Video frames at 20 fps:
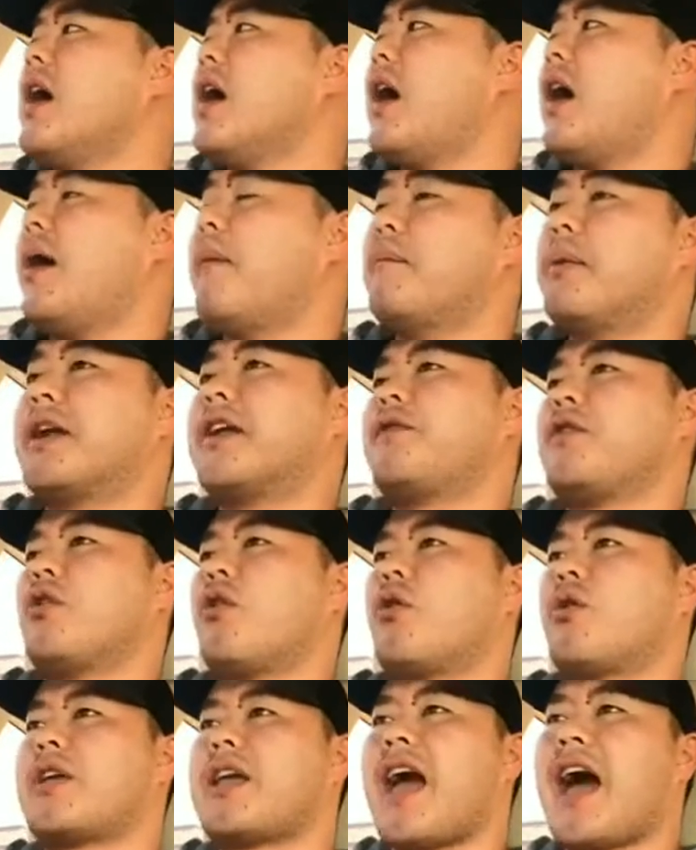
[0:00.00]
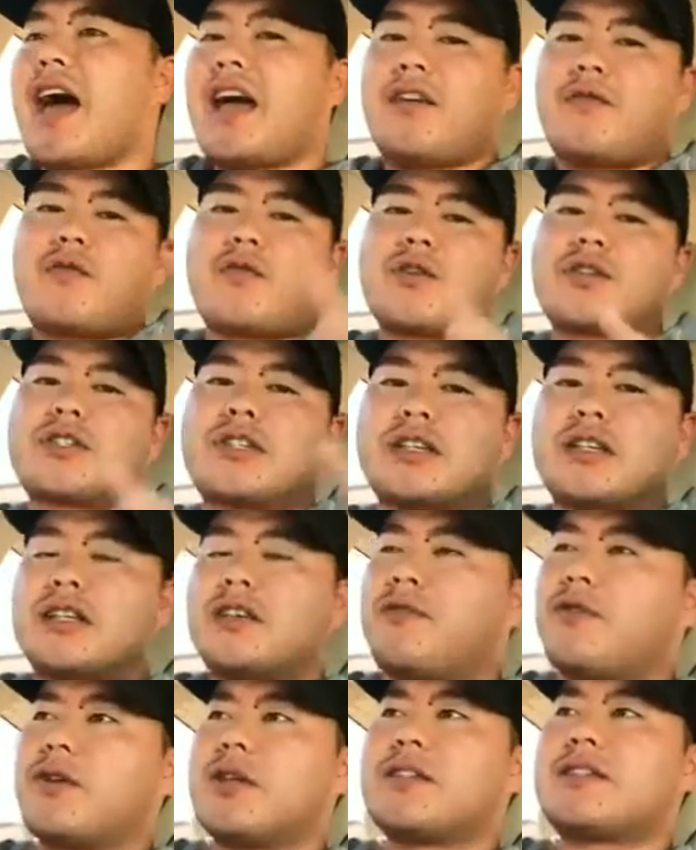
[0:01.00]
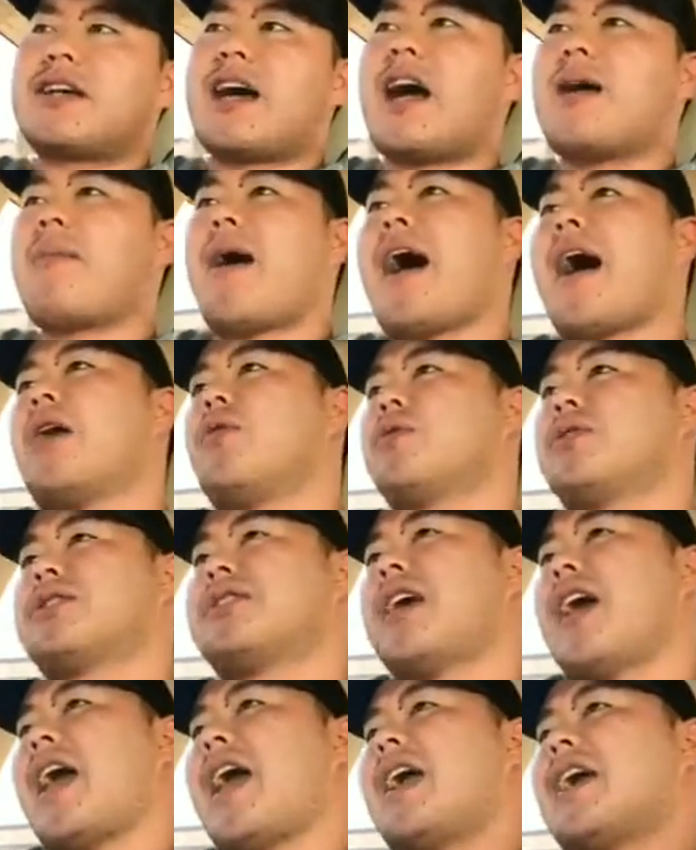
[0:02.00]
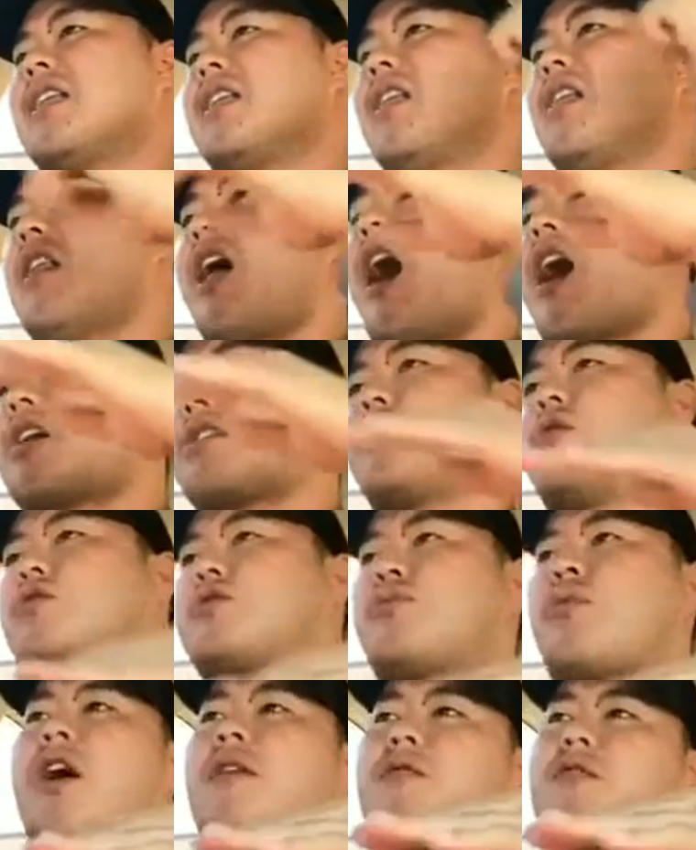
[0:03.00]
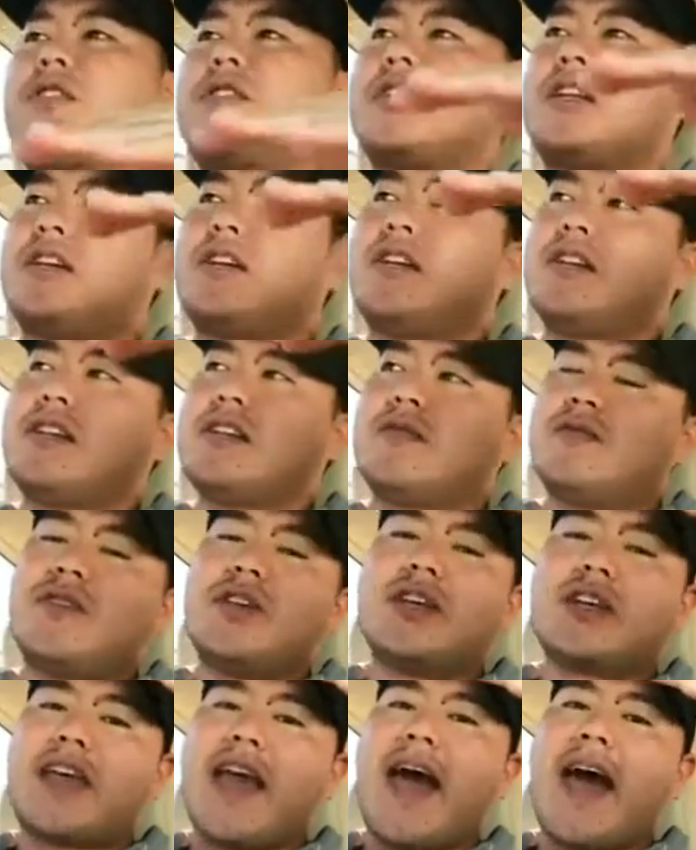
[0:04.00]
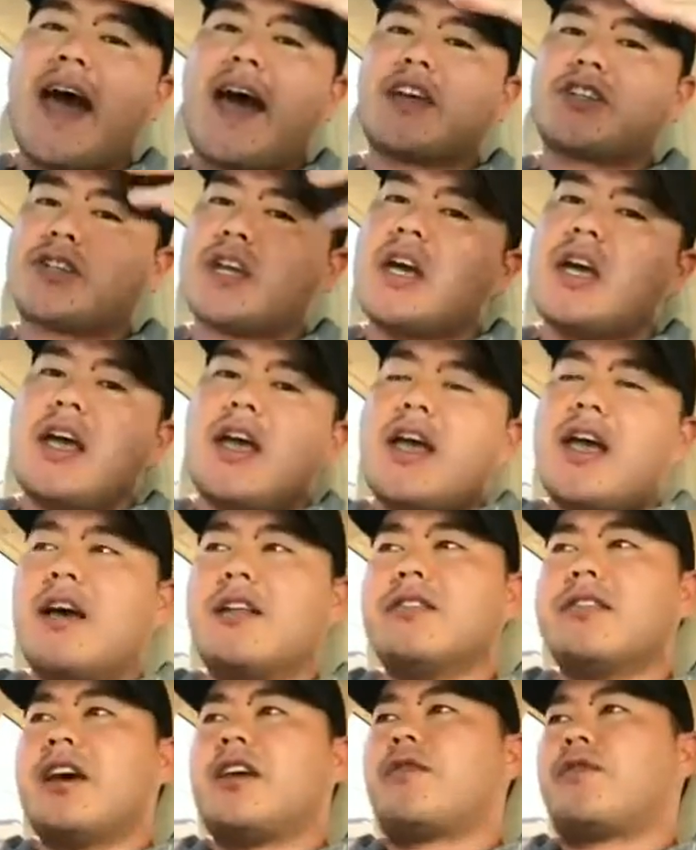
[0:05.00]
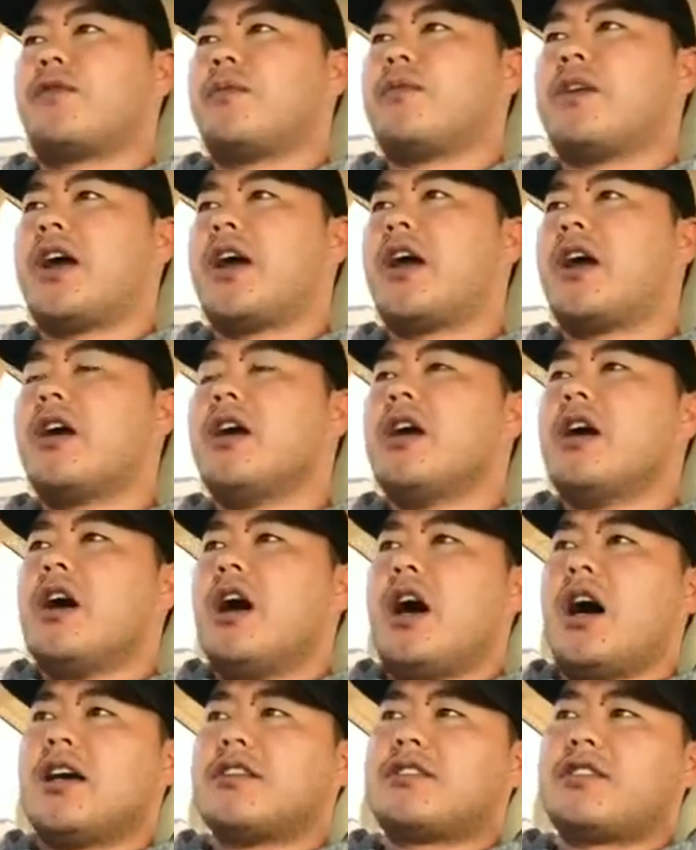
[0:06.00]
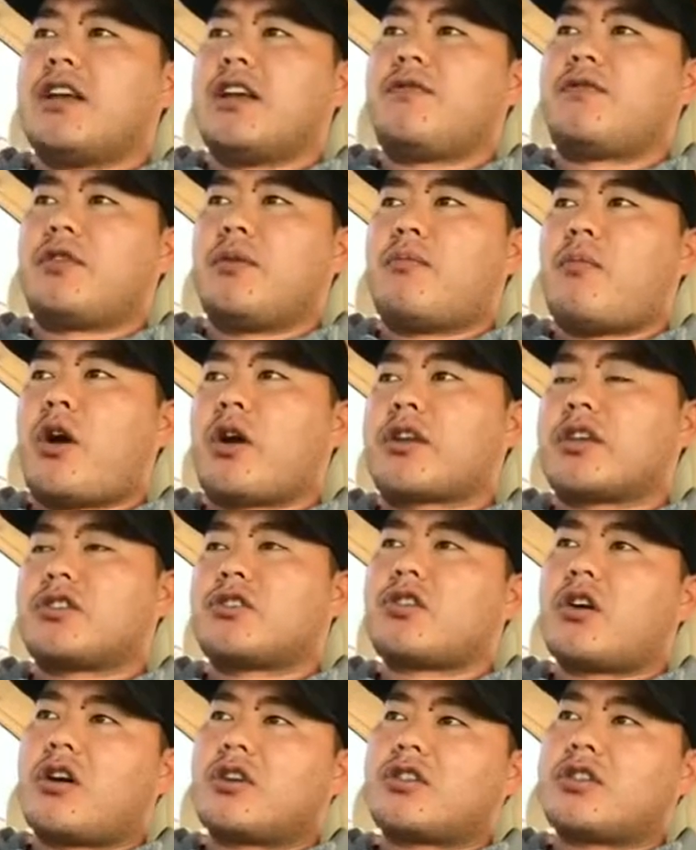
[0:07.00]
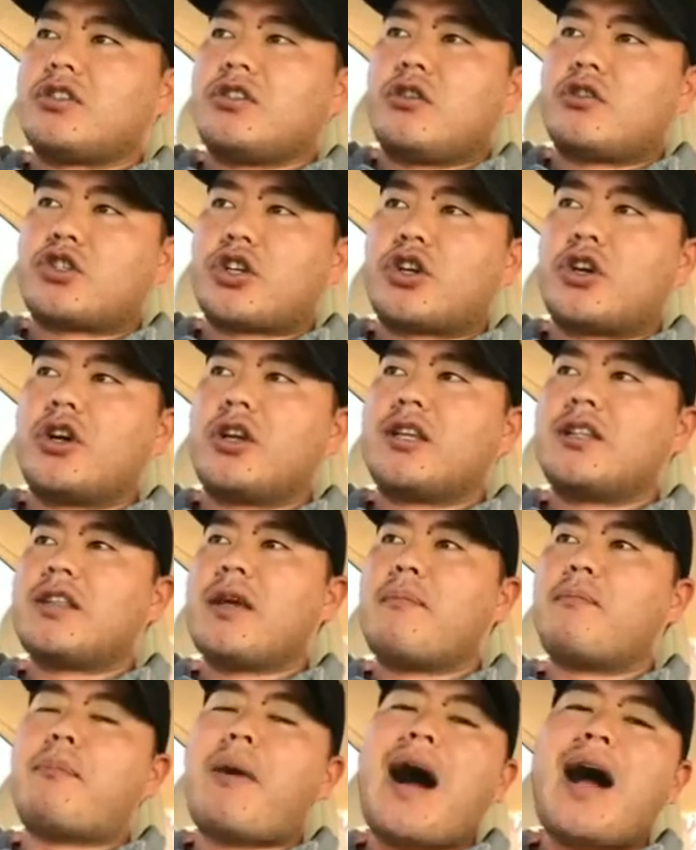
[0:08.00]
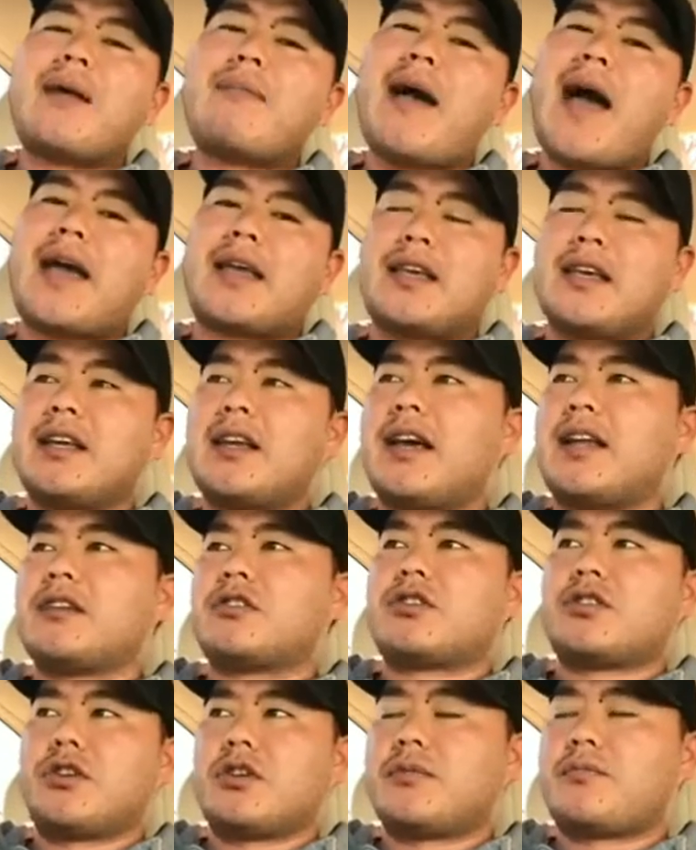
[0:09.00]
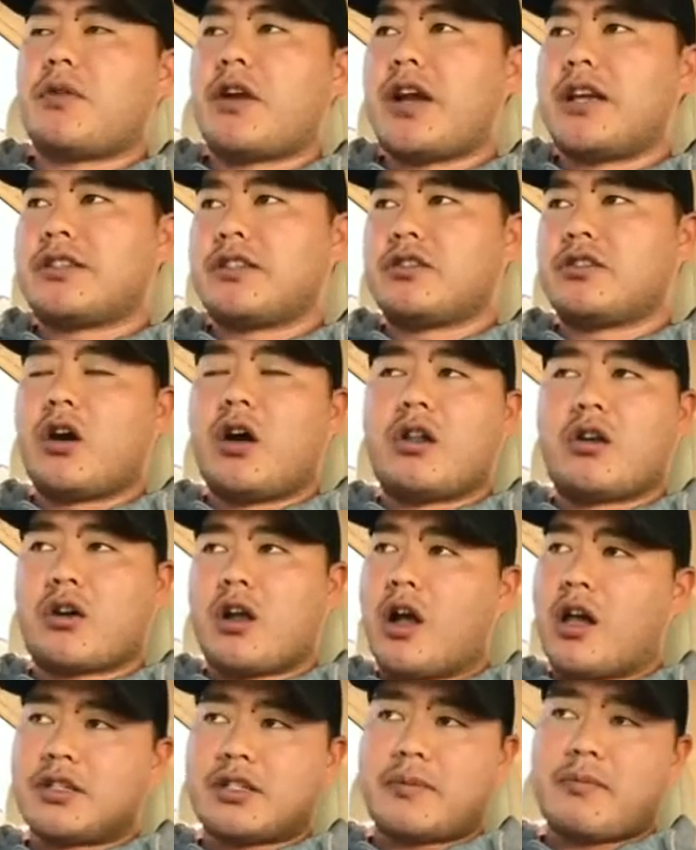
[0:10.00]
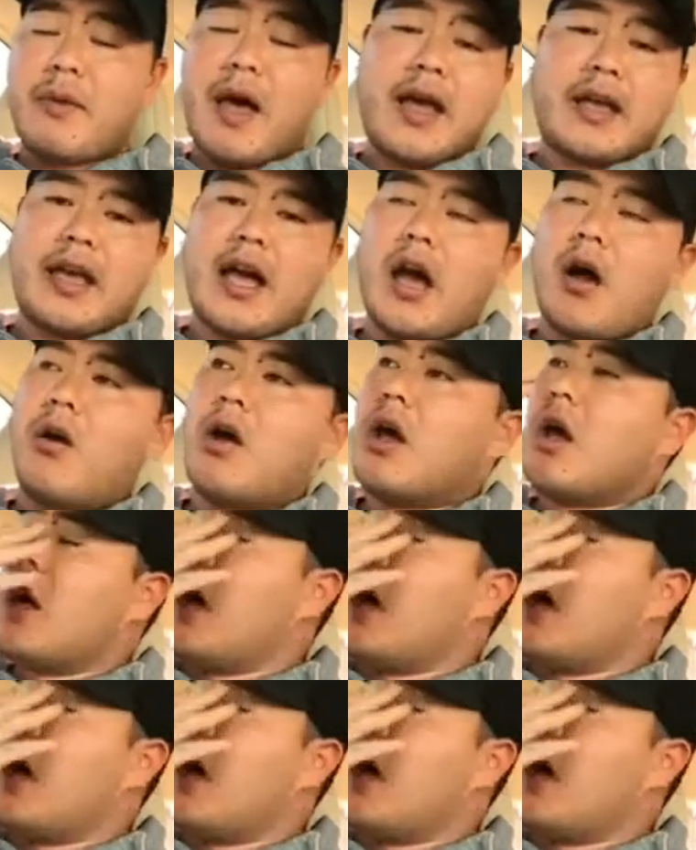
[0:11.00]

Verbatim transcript: Um, but if you already had it for a significant time, I would say, hey, lock those profits in at least via cash, and then from there, uh, the, if the market starts, you know, turning, then buy back in at a certain price and dollar cost it back out.